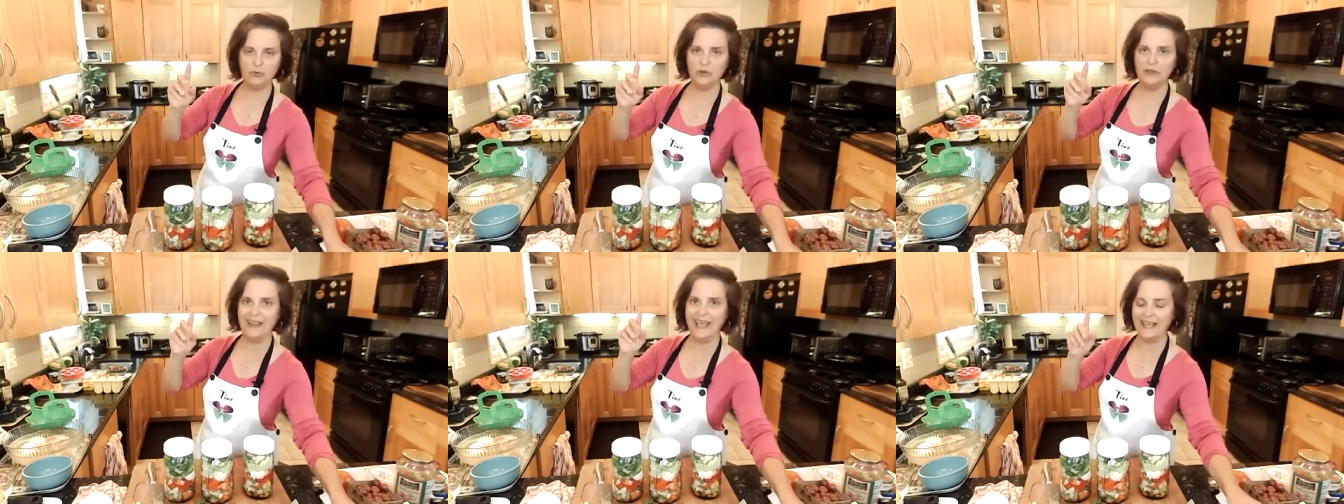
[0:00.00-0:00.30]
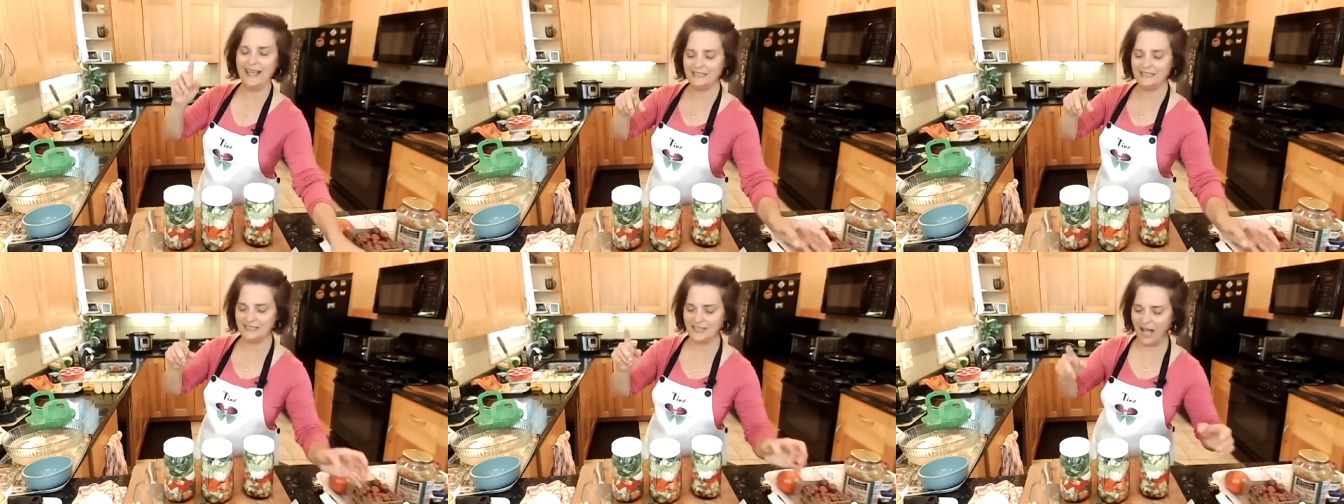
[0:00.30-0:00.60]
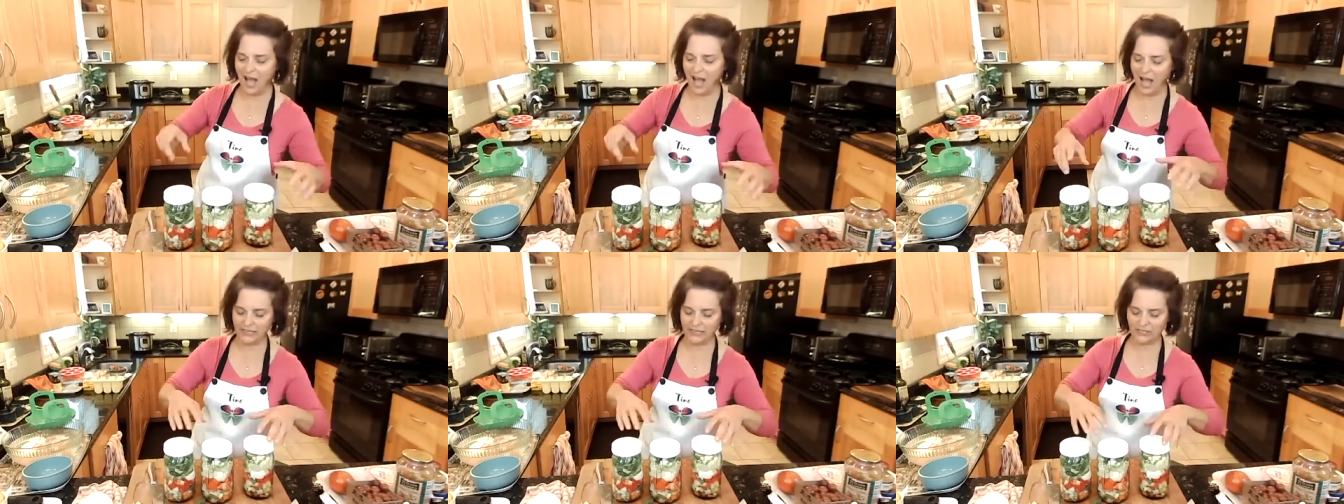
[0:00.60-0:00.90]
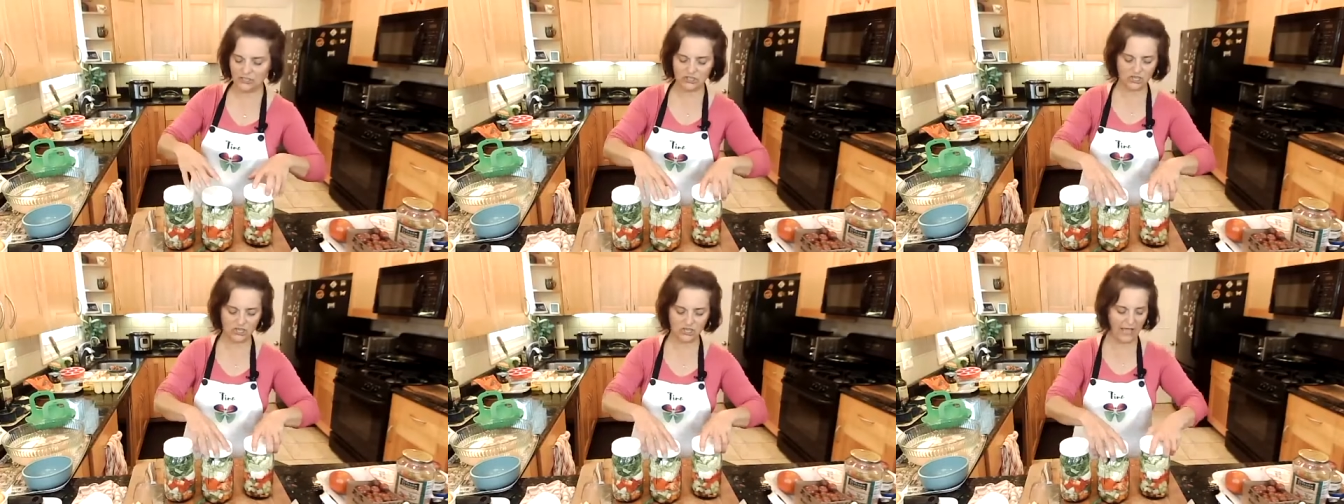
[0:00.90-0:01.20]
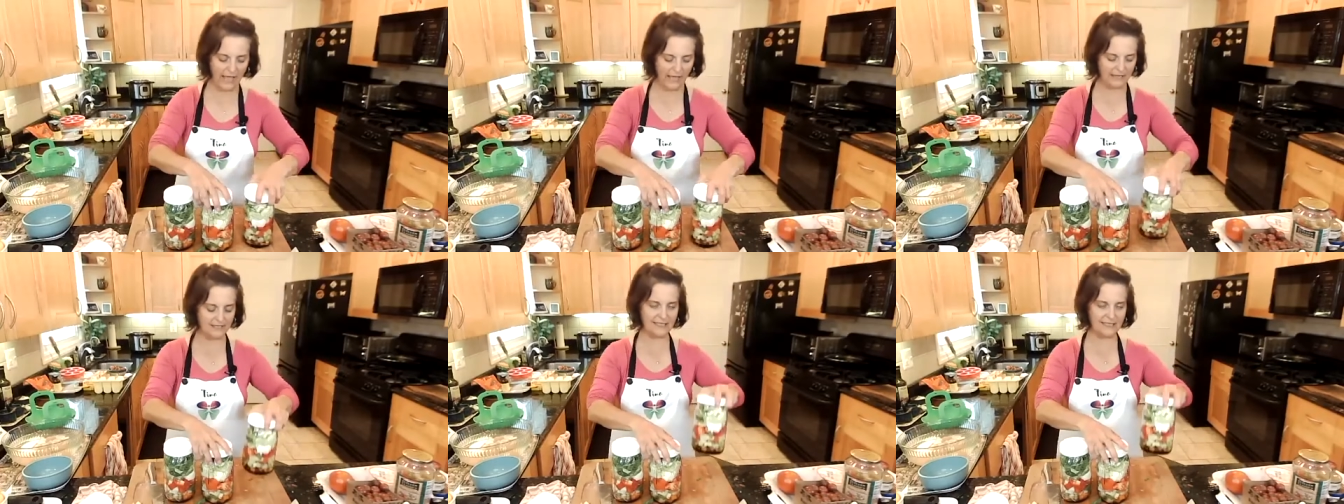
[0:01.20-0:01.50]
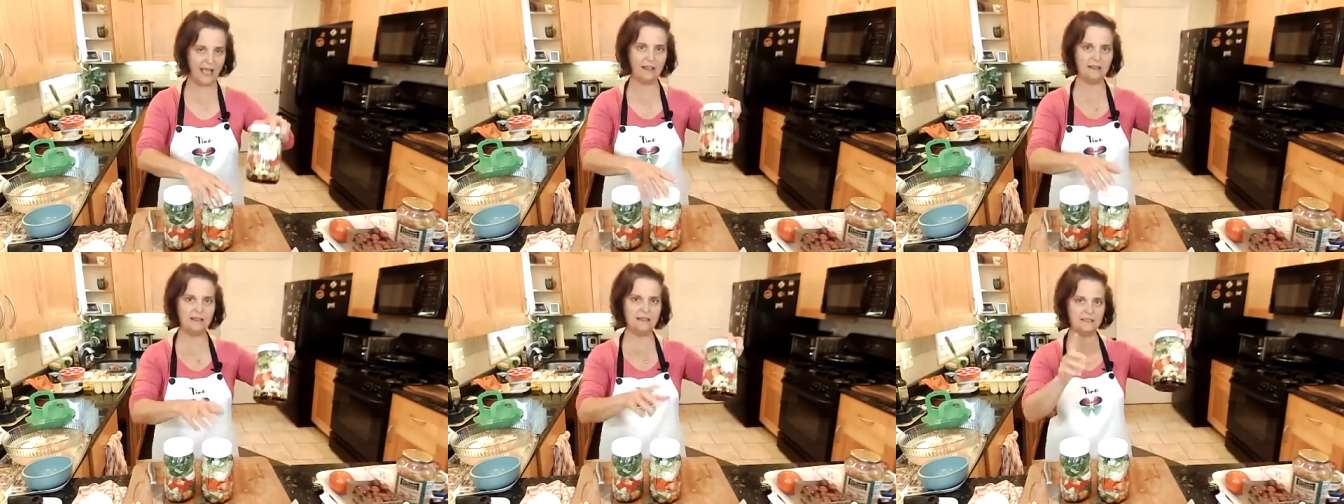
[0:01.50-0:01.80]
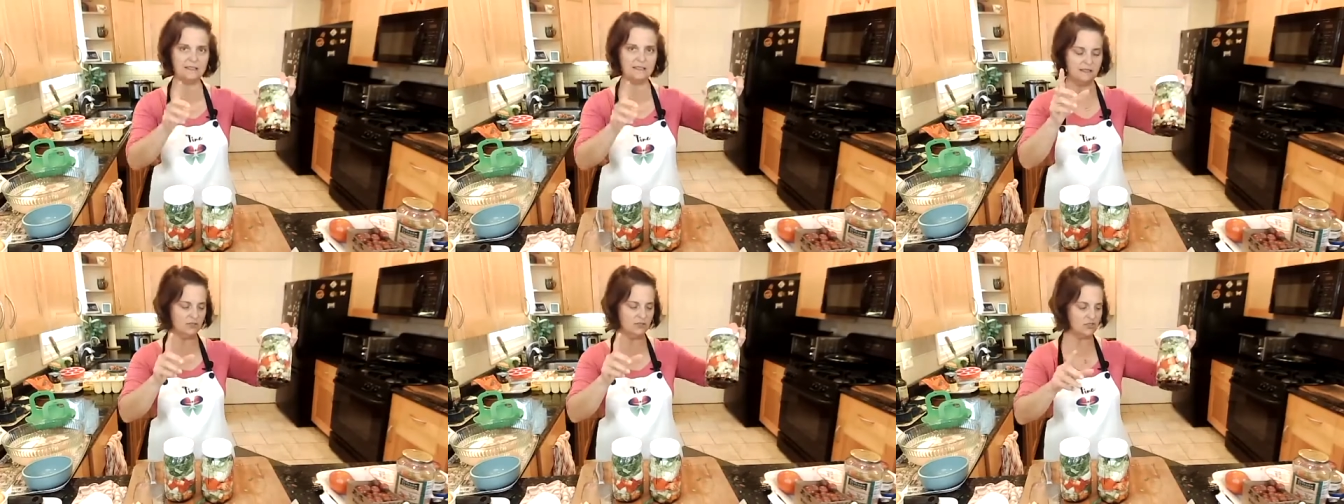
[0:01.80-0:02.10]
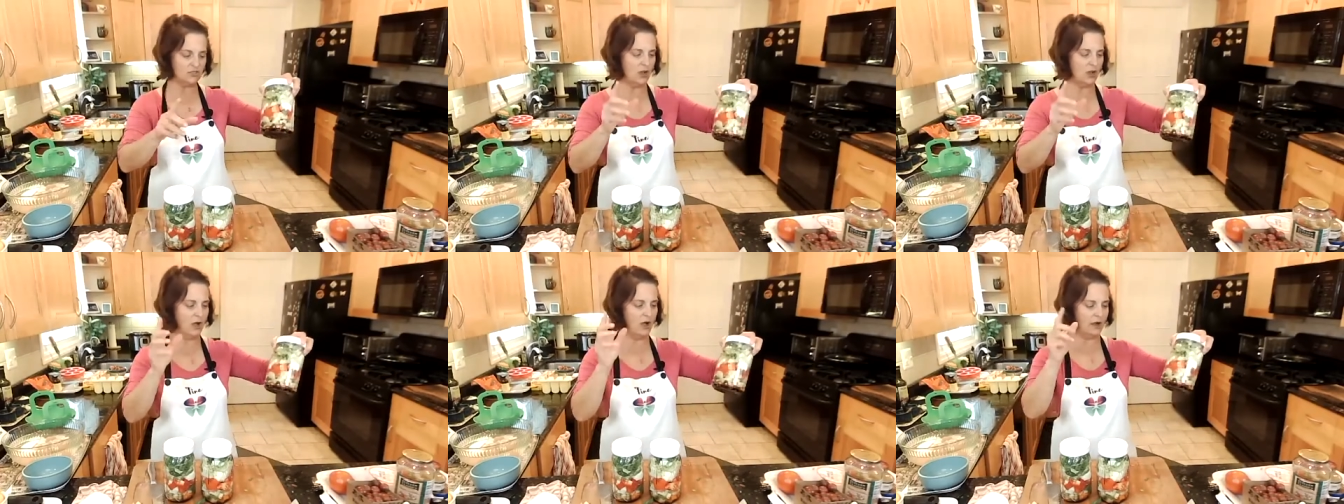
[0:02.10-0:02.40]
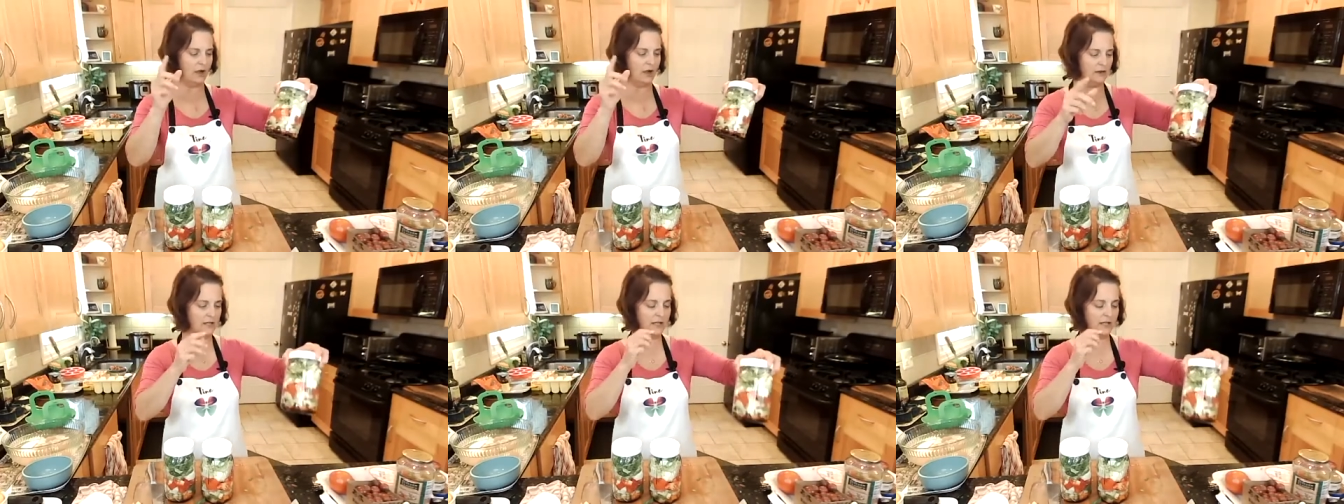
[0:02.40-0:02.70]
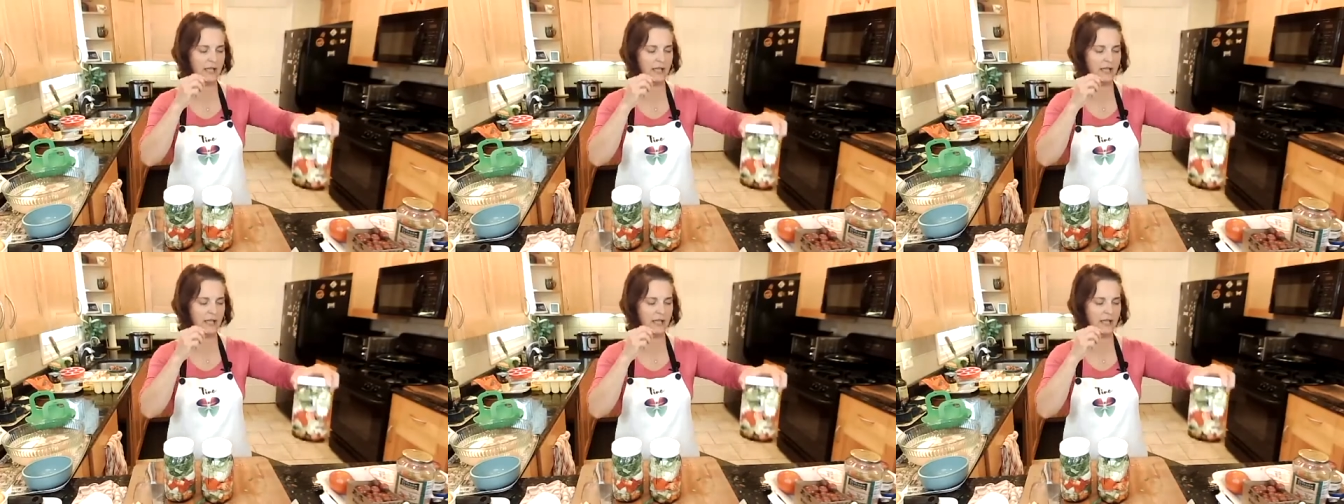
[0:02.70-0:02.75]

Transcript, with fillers: Put S-I-J, salads in a jar,